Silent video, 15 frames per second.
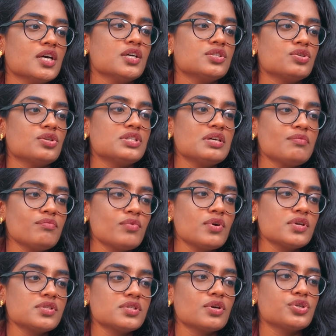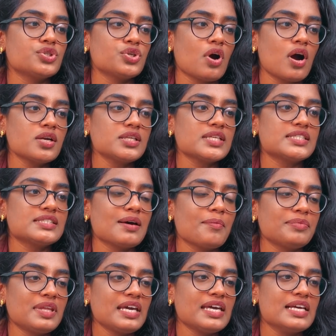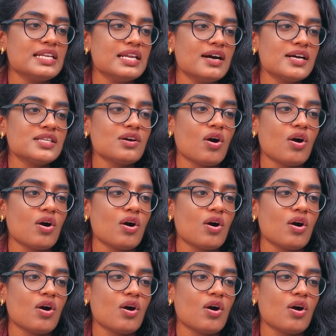So Tim was shocked at something he learned